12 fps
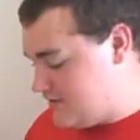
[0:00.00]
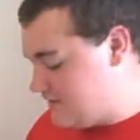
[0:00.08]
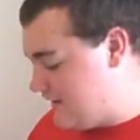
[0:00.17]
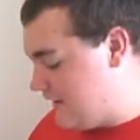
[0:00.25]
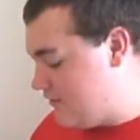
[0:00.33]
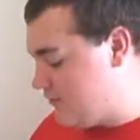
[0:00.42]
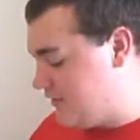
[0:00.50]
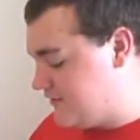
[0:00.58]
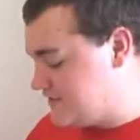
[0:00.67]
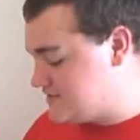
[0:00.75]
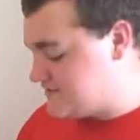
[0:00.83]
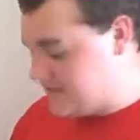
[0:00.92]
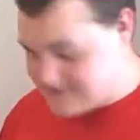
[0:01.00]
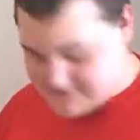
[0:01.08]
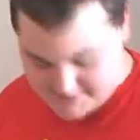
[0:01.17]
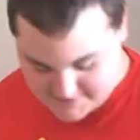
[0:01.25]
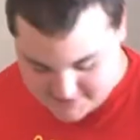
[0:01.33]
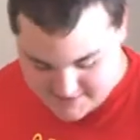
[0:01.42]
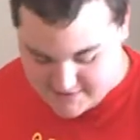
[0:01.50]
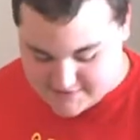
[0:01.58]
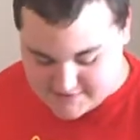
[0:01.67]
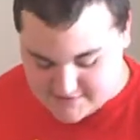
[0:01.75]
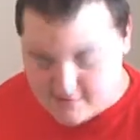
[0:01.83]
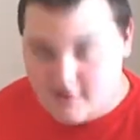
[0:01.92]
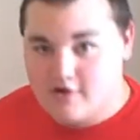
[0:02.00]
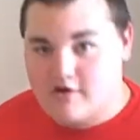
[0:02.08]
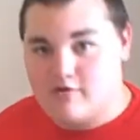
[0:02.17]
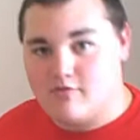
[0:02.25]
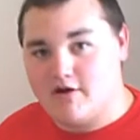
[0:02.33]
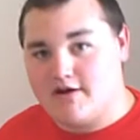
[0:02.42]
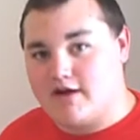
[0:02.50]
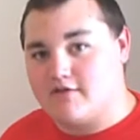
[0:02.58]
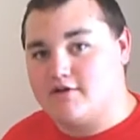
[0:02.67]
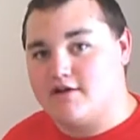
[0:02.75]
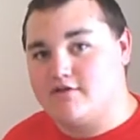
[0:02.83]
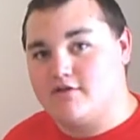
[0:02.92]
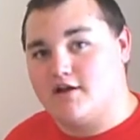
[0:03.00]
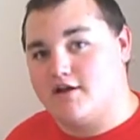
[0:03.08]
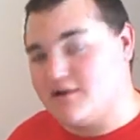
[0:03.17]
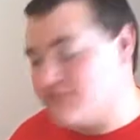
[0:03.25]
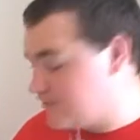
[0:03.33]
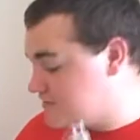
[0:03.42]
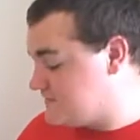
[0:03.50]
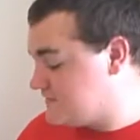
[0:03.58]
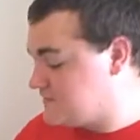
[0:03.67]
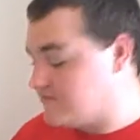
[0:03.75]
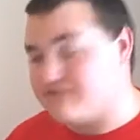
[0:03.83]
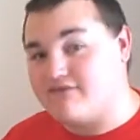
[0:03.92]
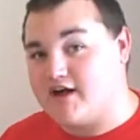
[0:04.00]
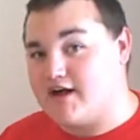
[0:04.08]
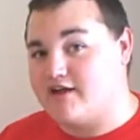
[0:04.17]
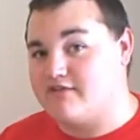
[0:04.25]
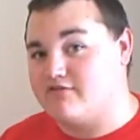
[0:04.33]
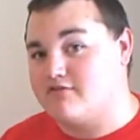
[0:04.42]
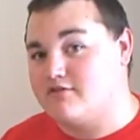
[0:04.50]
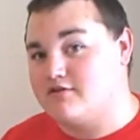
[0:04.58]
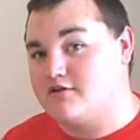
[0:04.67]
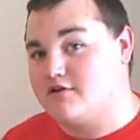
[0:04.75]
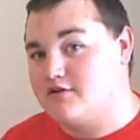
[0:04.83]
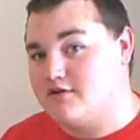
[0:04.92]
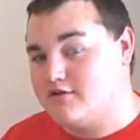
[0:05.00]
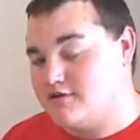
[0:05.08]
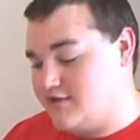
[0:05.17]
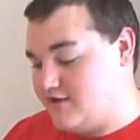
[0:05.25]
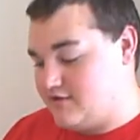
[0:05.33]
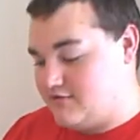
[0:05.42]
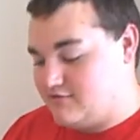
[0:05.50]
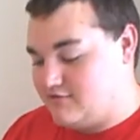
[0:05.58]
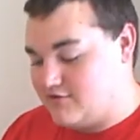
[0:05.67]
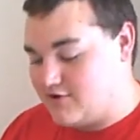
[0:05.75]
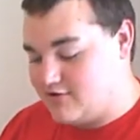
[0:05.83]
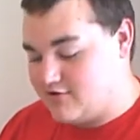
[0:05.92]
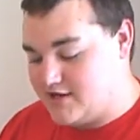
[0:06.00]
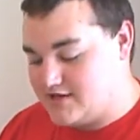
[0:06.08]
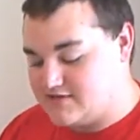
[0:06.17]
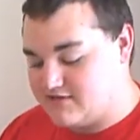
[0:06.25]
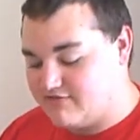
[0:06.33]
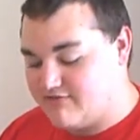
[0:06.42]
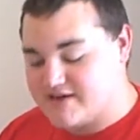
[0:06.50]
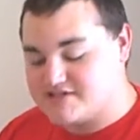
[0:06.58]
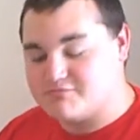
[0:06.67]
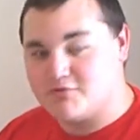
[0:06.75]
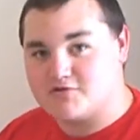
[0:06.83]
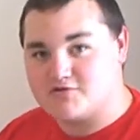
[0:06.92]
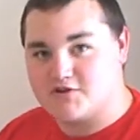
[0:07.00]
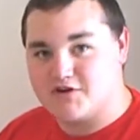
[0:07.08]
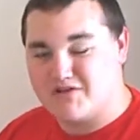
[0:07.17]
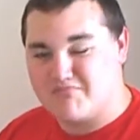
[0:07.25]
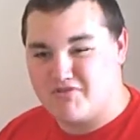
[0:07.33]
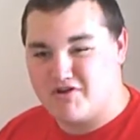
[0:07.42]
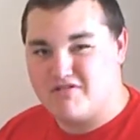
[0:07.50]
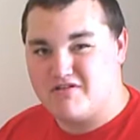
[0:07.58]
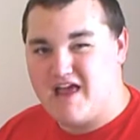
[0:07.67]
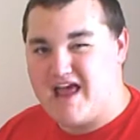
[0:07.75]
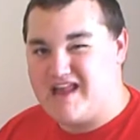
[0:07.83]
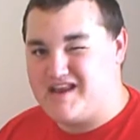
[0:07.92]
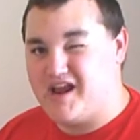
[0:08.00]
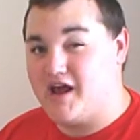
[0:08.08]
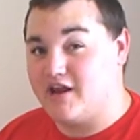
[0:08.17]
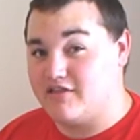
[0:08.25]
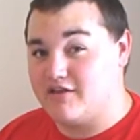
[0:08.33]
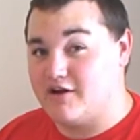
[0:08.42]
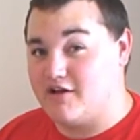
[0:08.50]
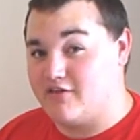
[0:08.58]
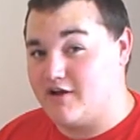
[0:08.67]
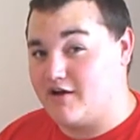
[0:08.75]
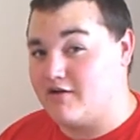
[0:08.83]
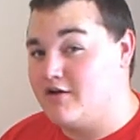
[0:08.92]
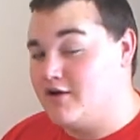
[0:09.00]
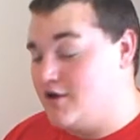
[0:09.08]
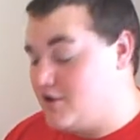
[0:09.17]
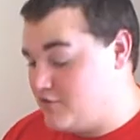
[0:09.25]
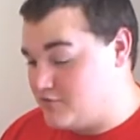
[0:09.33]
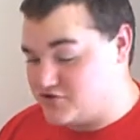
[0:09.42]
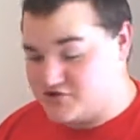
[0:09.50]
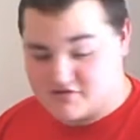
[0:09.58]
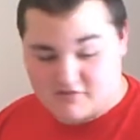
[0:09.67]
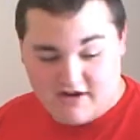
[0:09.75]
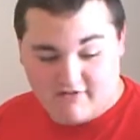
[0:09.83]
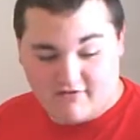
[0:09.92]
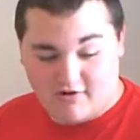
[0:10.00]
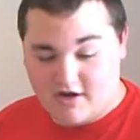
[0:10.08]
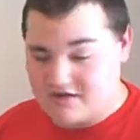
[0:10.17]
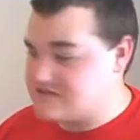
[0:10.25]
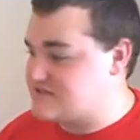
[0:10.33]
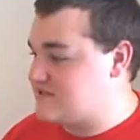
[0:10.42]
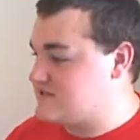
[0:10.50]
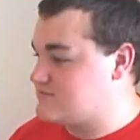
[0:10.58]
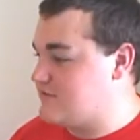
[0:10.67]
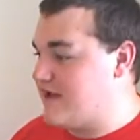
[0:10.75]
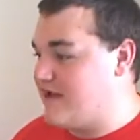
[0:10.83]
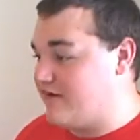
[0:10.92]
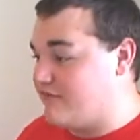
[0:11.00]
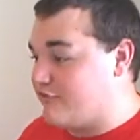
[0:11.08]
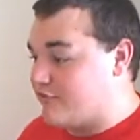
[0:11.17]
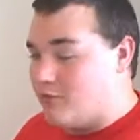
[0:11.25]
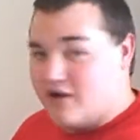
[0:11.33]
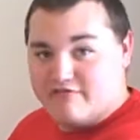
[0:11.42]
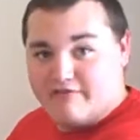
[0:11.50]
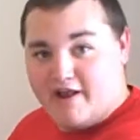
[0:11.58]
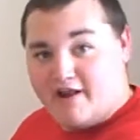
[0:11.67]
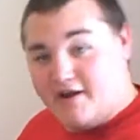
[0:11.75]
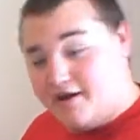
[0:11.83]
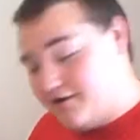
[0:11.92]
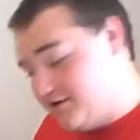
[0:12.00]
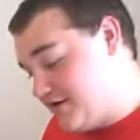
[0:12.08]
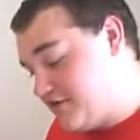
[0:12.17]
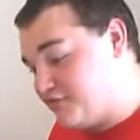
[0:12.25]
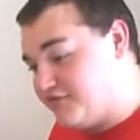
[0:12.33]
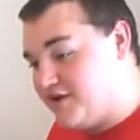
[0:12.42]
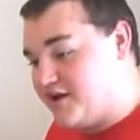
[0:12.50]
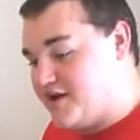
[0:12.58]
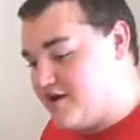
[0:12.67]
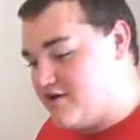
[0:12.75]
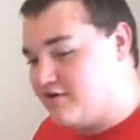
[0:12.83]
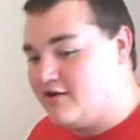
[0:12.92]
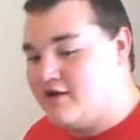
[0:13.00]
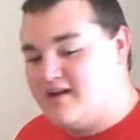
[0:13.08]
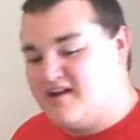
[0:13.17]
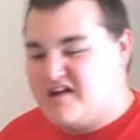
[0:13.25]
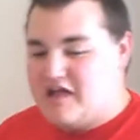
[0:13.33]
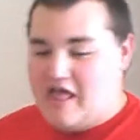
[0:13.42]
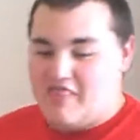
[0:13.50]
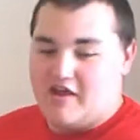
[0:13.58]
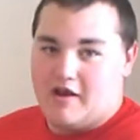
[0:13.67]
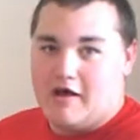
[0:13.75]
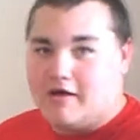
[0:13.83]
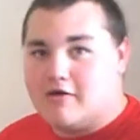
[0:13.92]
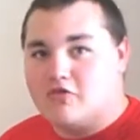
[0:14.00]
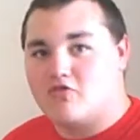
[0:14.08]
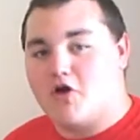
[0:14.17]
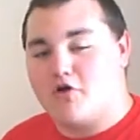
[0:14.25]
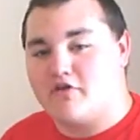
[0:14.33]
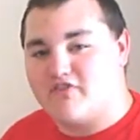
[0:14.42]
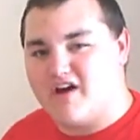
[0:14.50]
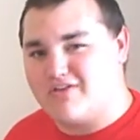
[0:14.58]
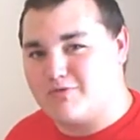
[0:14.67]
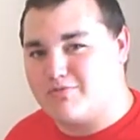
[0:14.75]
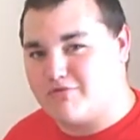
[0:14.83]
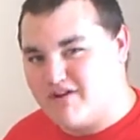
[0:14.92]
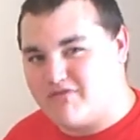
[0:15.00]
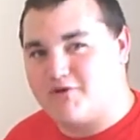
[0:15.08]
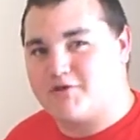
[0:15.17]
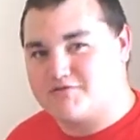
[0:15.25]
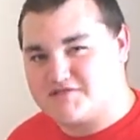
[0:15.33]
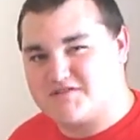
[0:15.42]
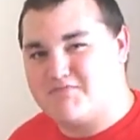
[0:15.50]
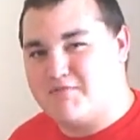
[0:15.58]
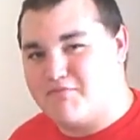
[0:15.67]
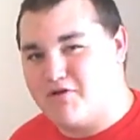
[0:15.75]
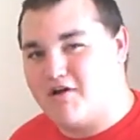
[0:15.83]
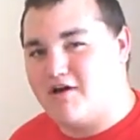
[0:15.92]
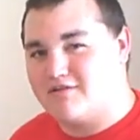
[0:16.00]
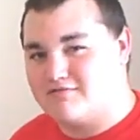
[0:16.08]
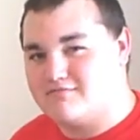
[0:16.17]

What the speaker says: Now what this does is it takes 1 outlet and converts it to 5. And they're nice and flexible so you can put any kind of thing on there, which is great for us since we have 1 fan here, another fan here, and then a load of other peripherals to be put on.